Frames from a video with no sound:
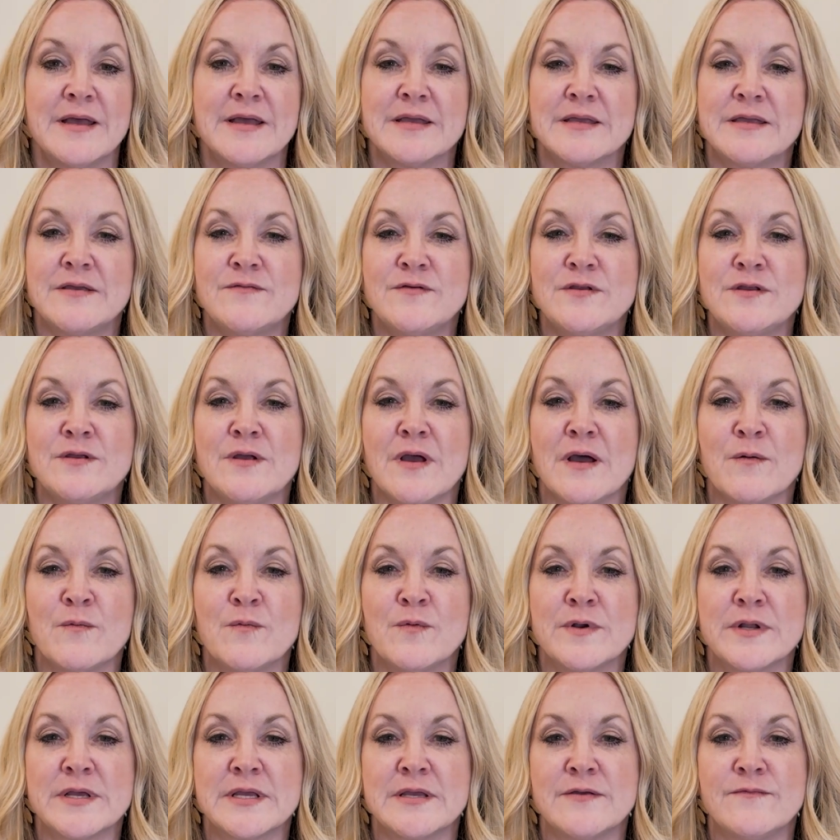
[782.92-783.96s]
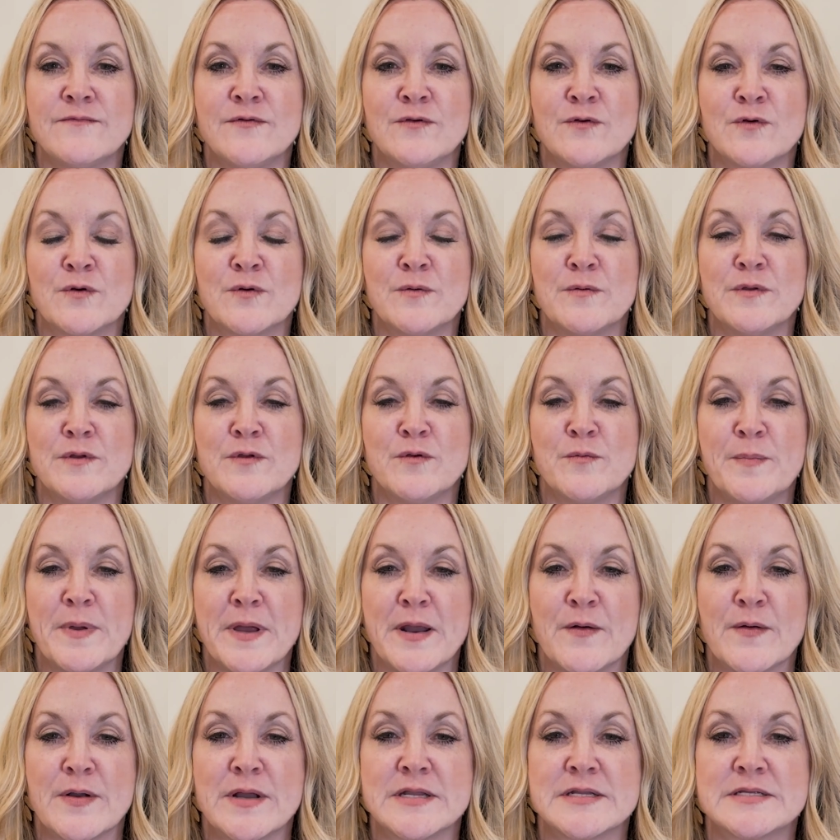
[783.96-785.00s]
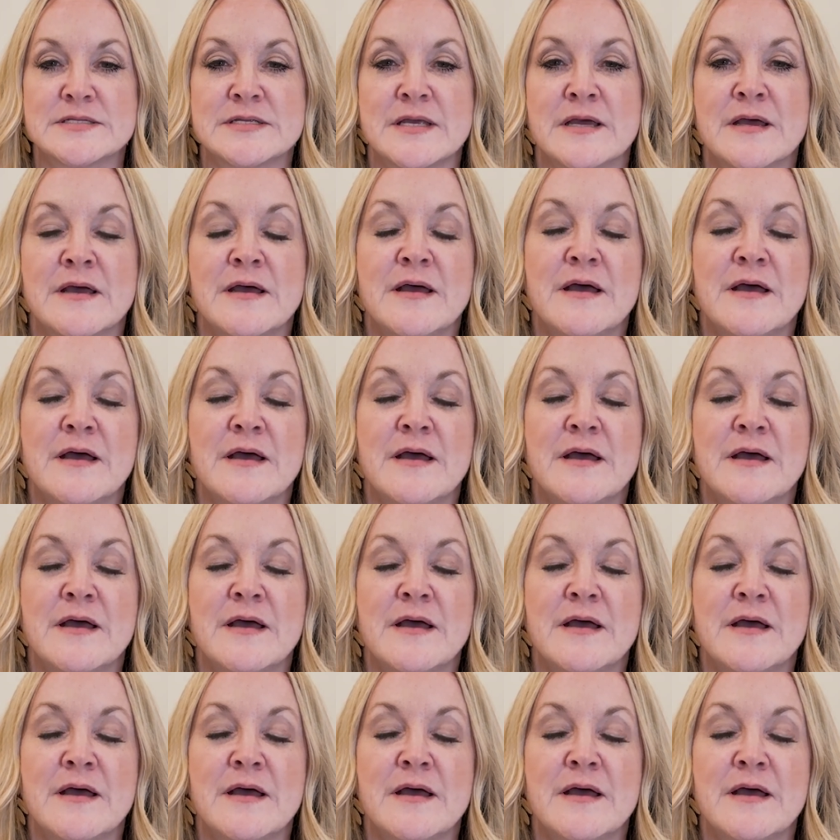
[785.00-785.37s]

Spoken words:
I want to give your parents